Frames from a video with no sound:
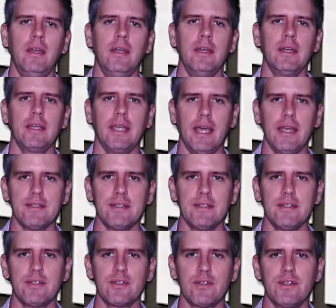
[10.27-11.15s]

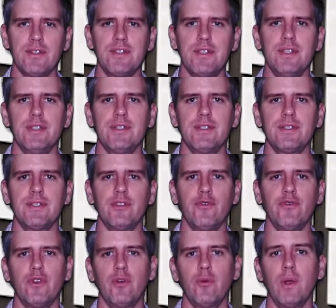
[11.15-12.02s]
Gases consist
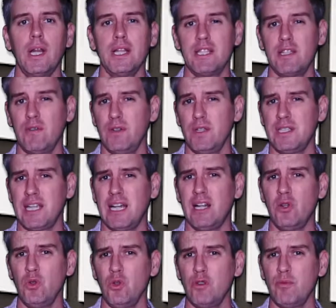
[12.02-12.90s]
of a relatively
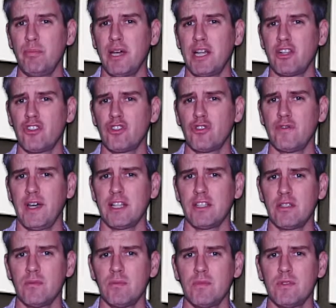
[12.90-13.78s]
dilute bunch of
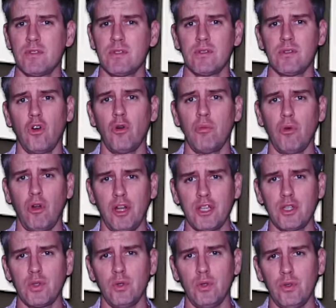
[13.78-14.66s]
atoms or
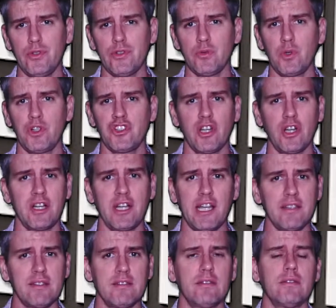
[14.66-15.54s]
molecules which are
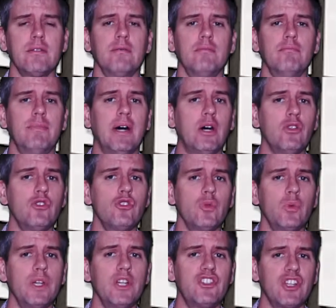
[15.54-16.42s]
not bound
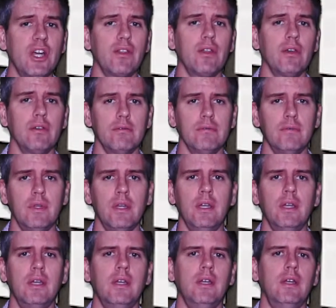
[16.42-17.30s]
to each other.
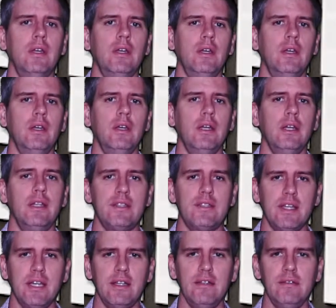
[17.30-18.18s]

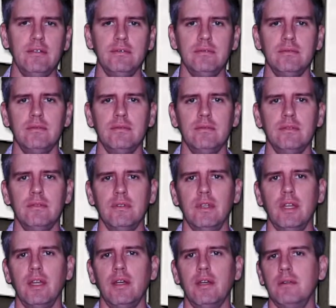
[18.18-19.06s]
Instead,
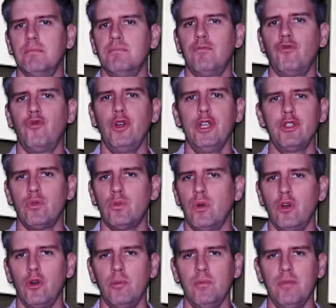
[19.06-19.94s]
they're free to
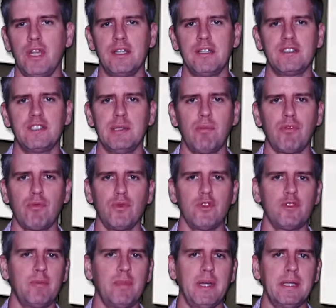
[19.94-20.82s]
roam, they zip through
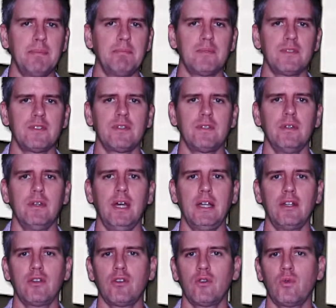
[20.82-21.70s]
space
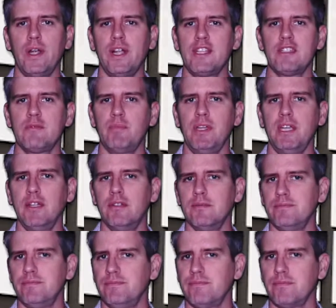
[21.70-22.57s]
at great speed,
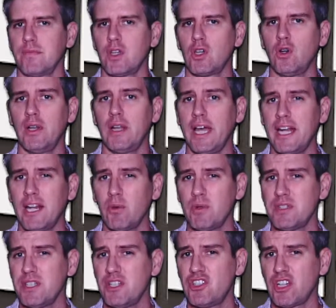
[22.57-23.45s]
colliding
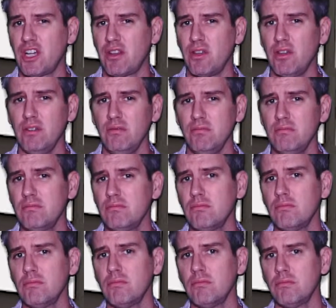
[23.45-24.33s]
with each other
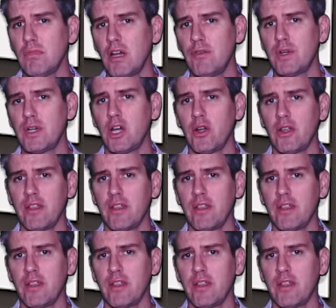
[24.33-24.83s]
every now